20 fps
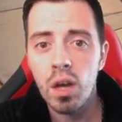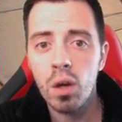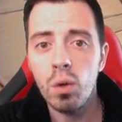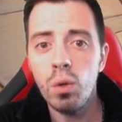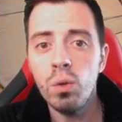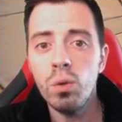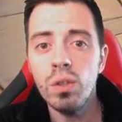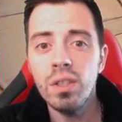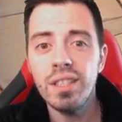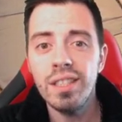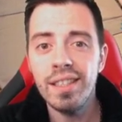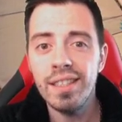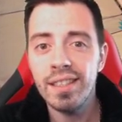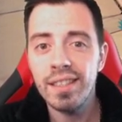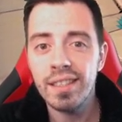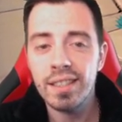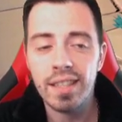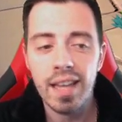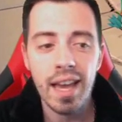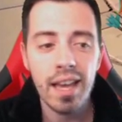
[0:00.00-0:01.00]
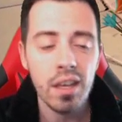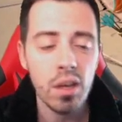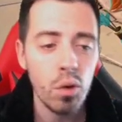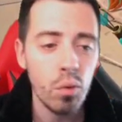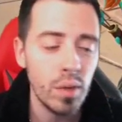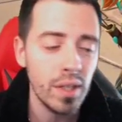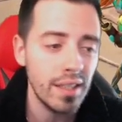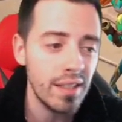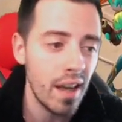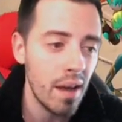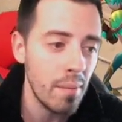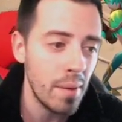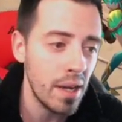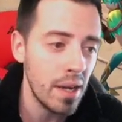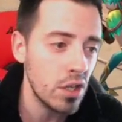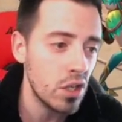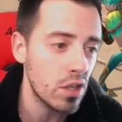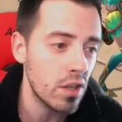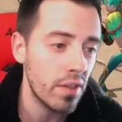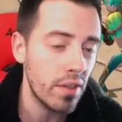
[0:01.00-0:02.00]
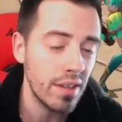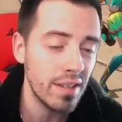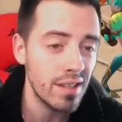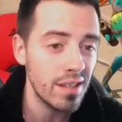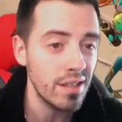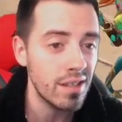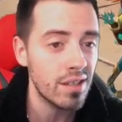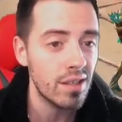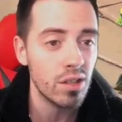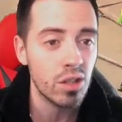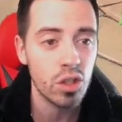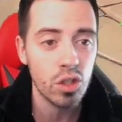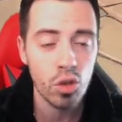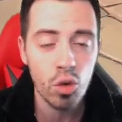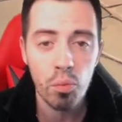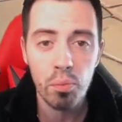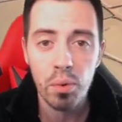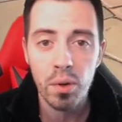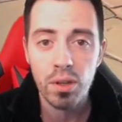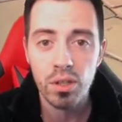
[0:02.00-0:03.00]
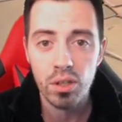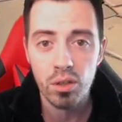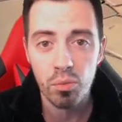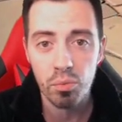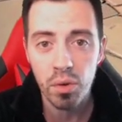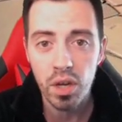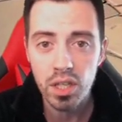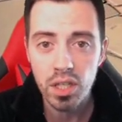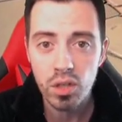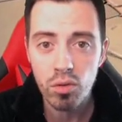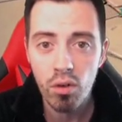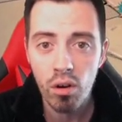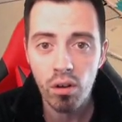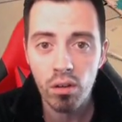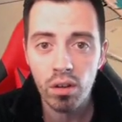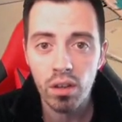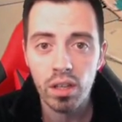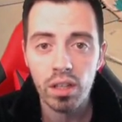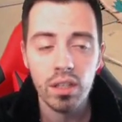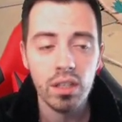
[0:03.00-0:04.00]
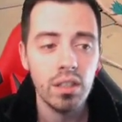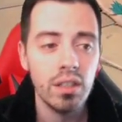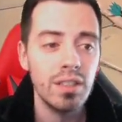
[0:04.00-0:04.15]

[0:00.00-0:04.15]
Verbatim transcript: who deals AoE damage. This is super, super strong eh,